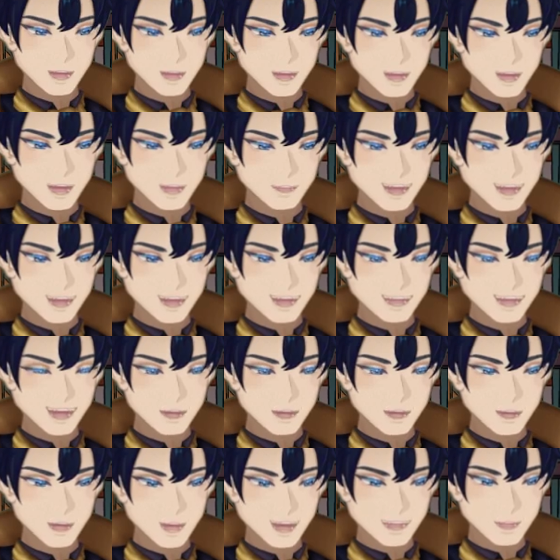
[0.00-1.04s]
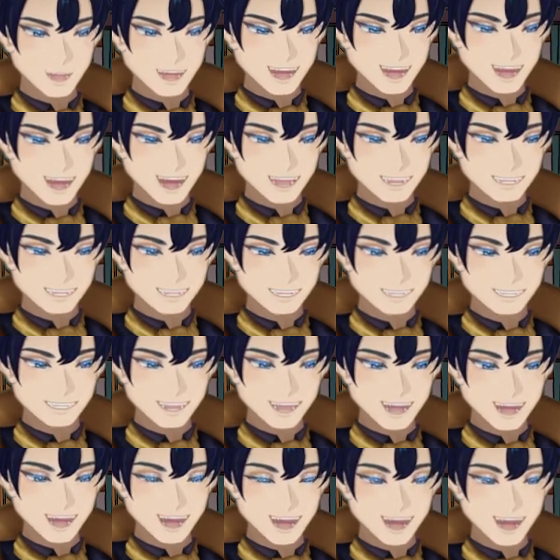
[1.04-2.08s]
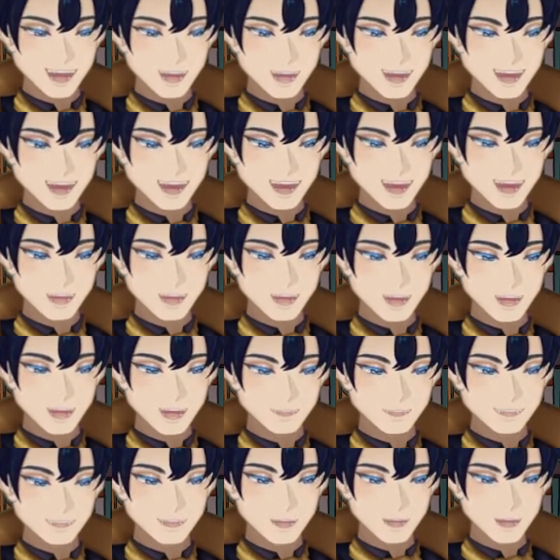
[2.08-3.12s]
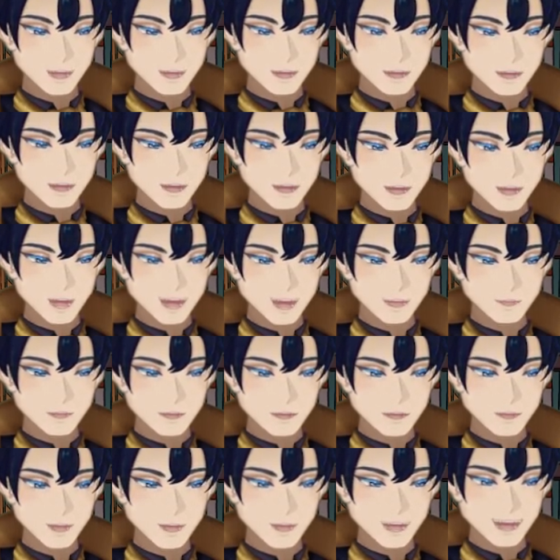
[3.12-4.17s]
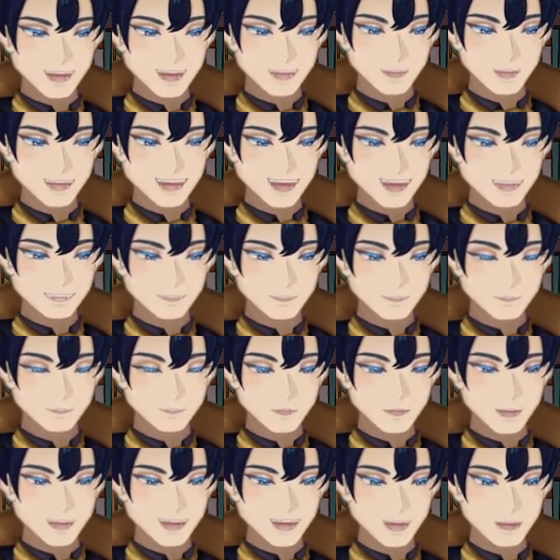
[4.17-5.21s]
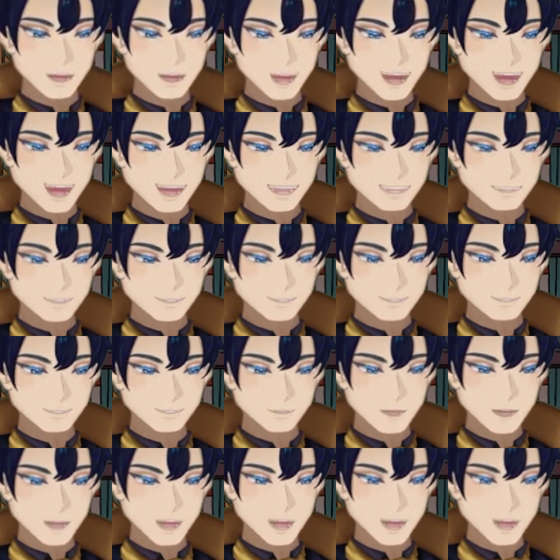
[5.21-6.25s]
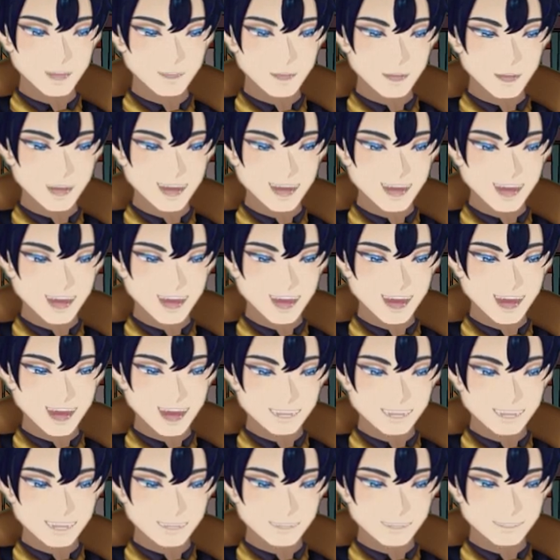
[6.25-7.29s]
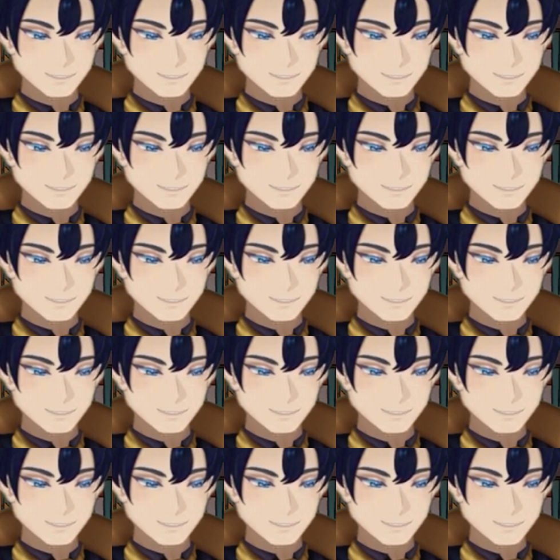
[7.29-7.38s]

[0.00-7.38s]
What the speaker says: of a sloping path, and the light of the lantern flickered over an open space with houses around three sides.